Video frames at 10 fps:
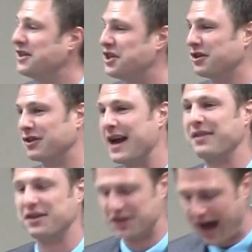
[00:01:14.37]
children at
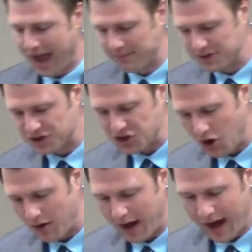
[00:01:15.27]
the time, and
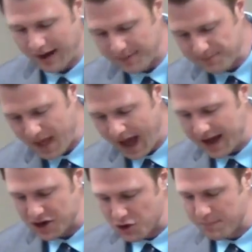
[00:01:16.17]
so uh, I
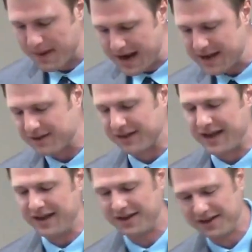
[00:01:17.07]
knew
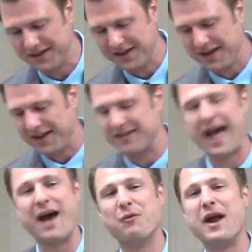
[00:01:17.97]
immediately
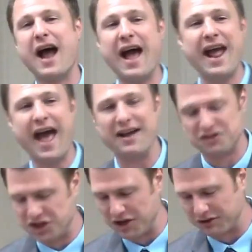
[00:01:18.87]
that when I had
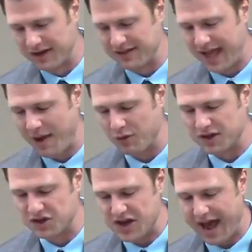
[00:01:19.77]
children, they
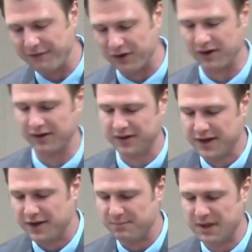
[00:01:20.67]
would never
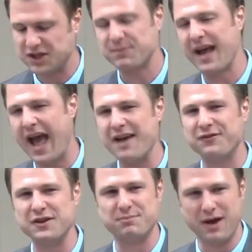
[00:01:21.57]
misbehave
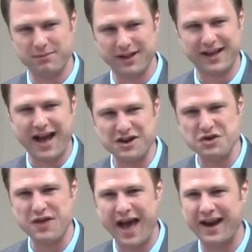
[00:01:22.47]
in public. I
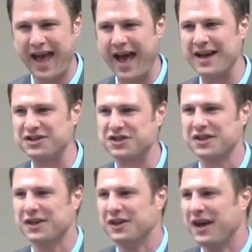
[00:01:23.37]
knew that as
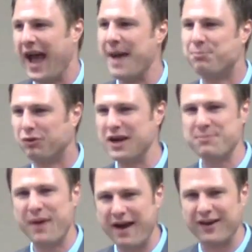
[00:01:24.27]
a pre
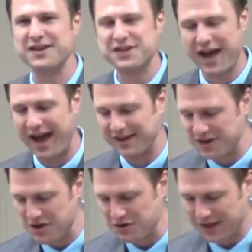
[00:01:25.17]
parent, I
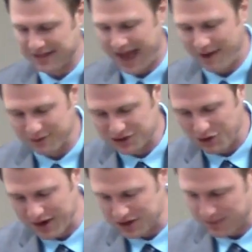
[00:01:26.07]
knew that that was
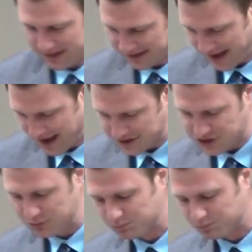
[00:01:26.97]
going to be the case.